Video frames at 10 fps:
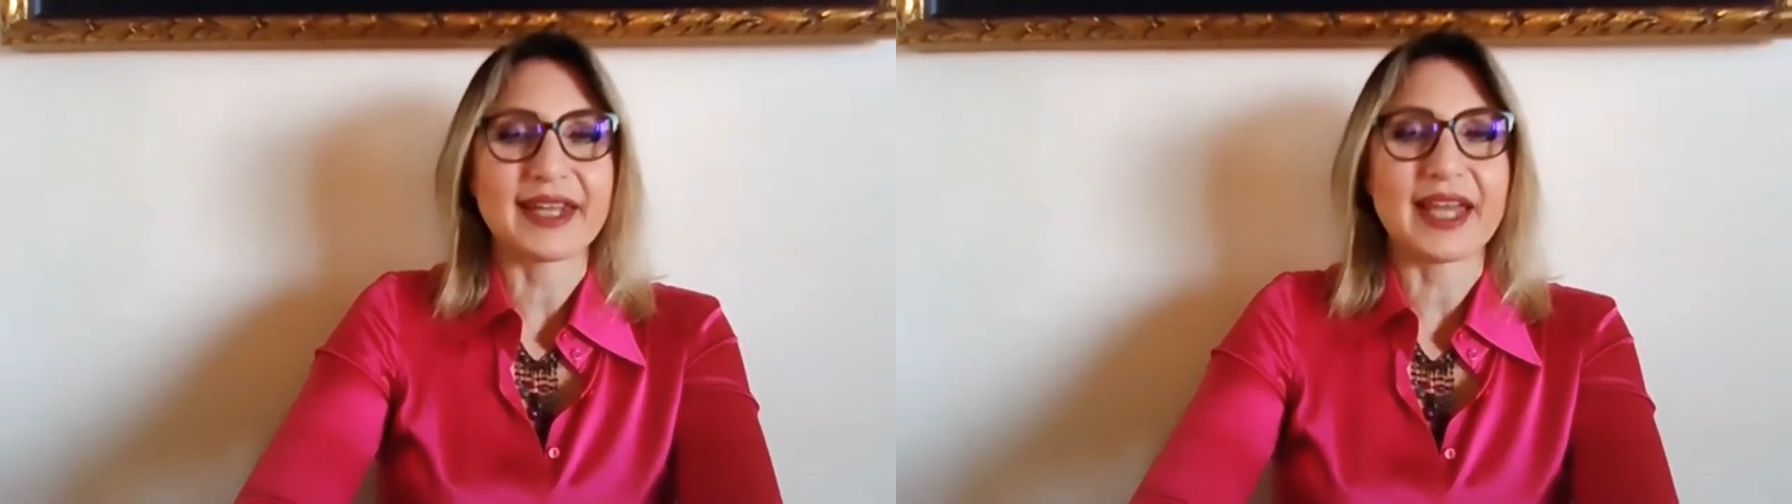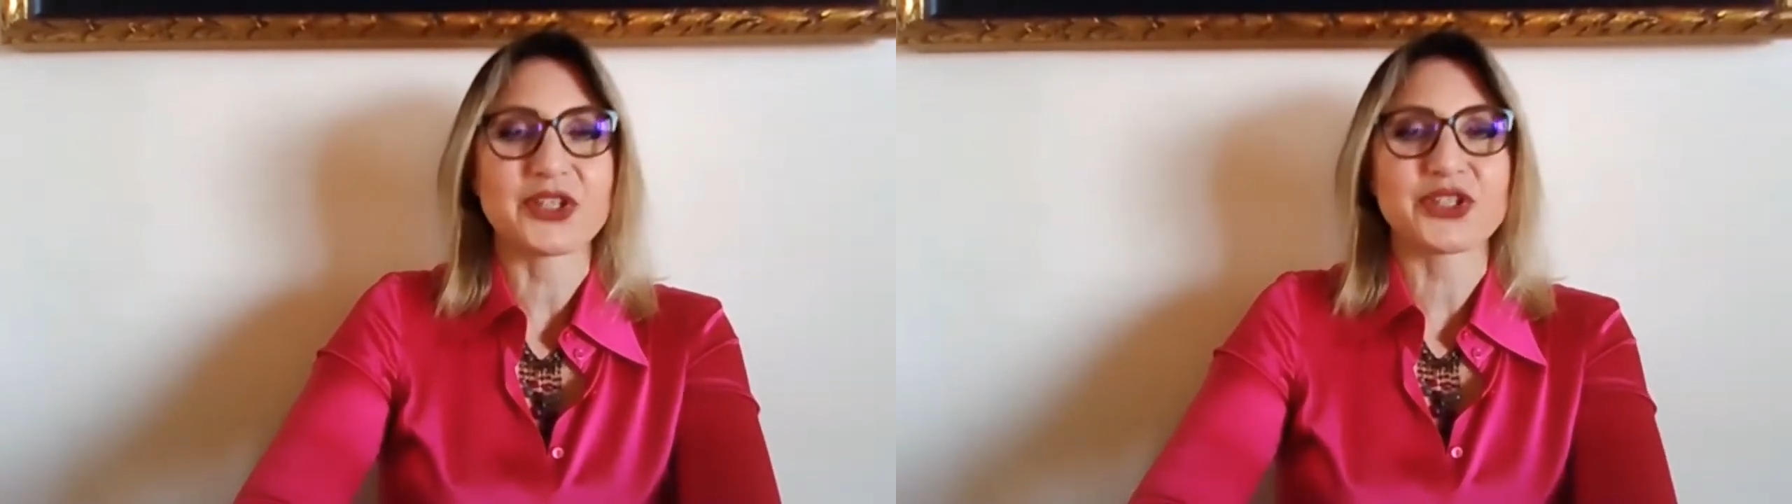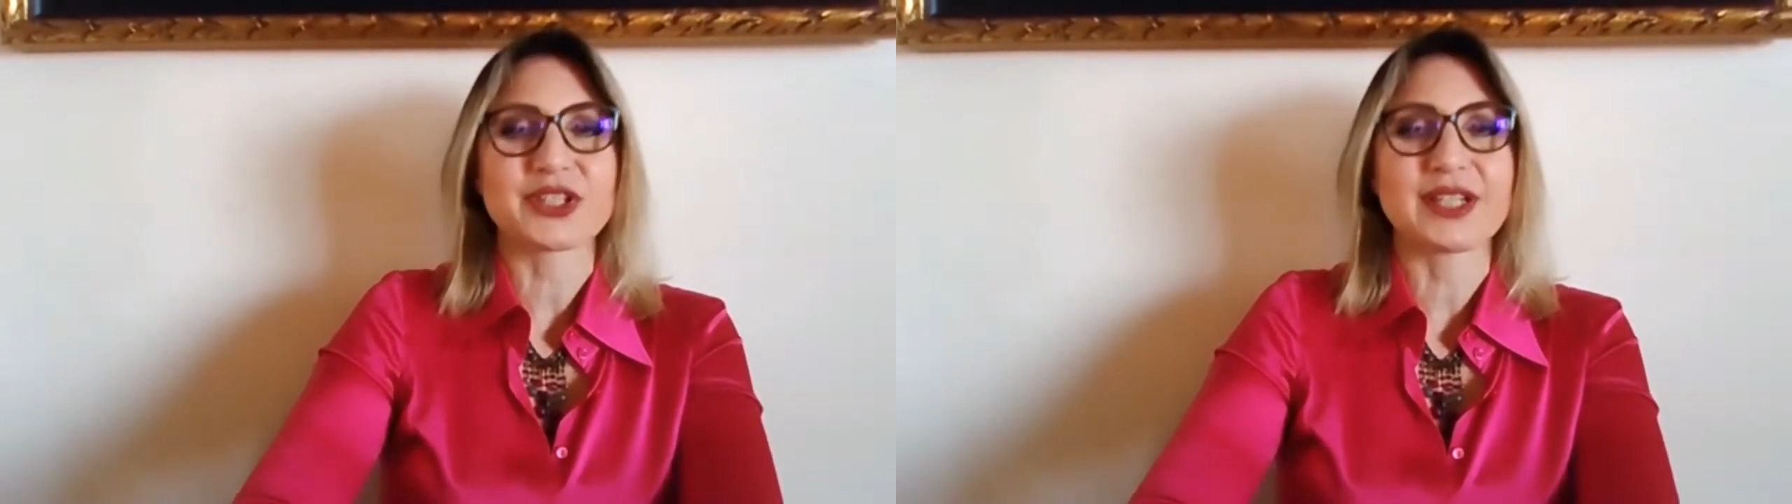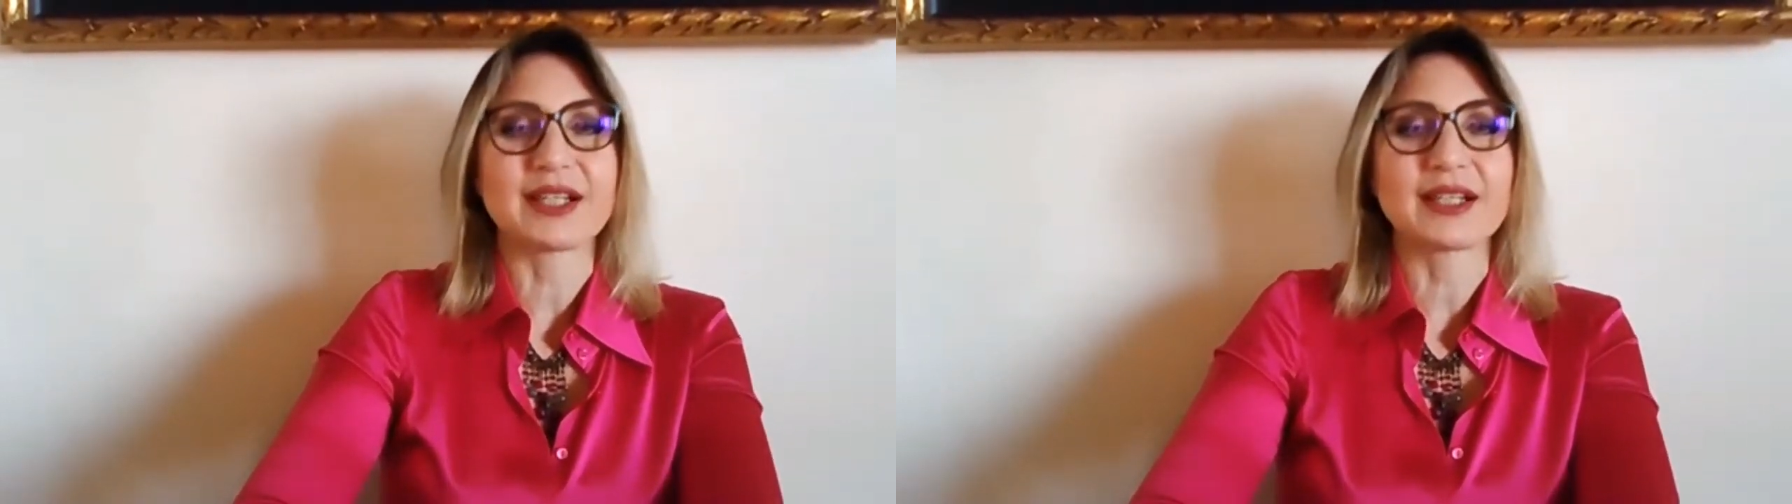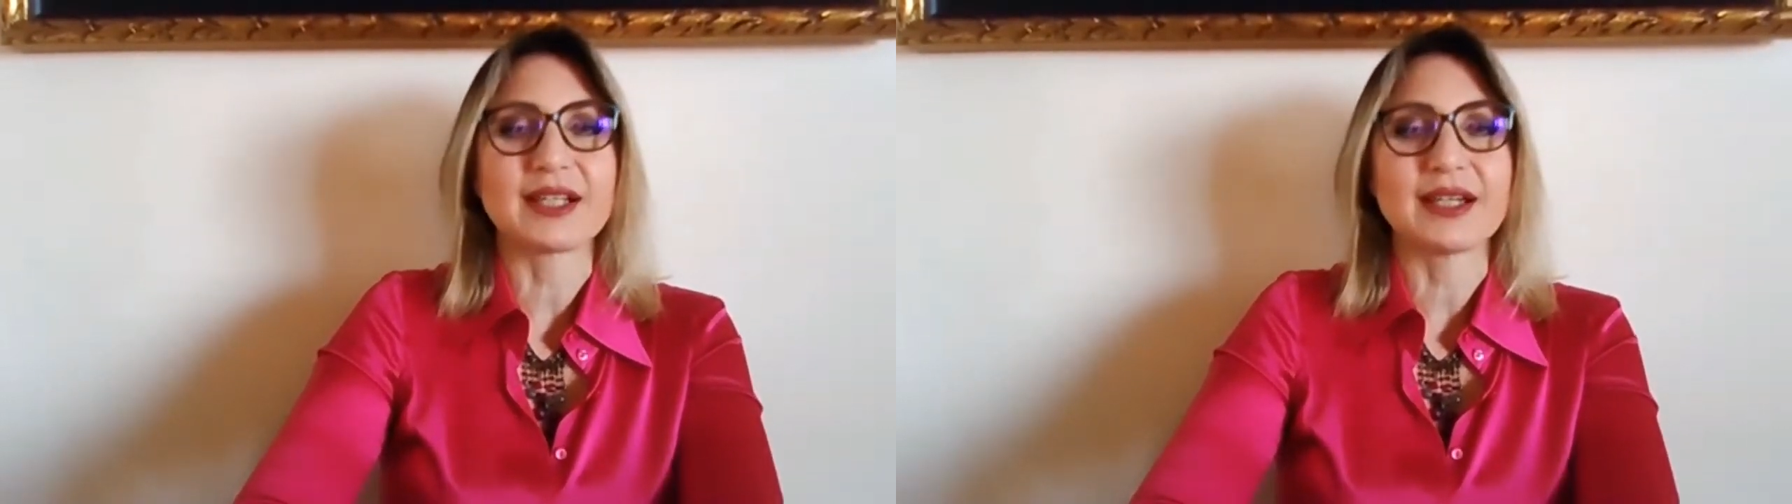
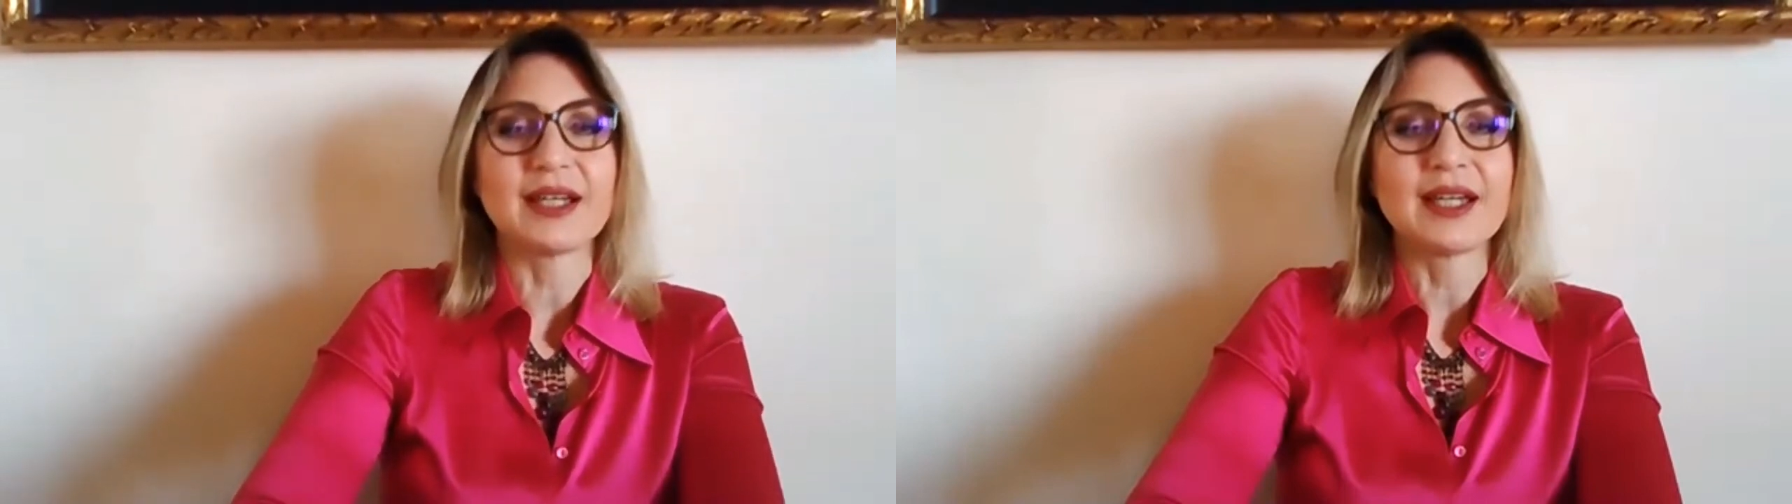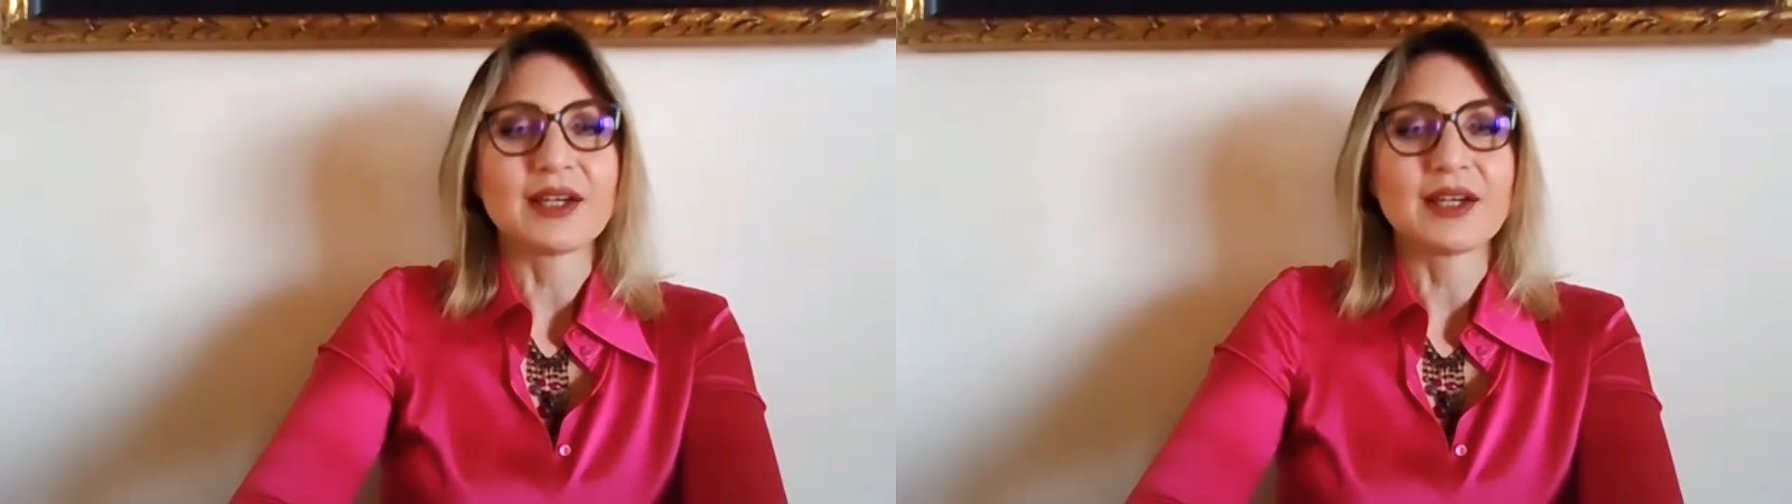National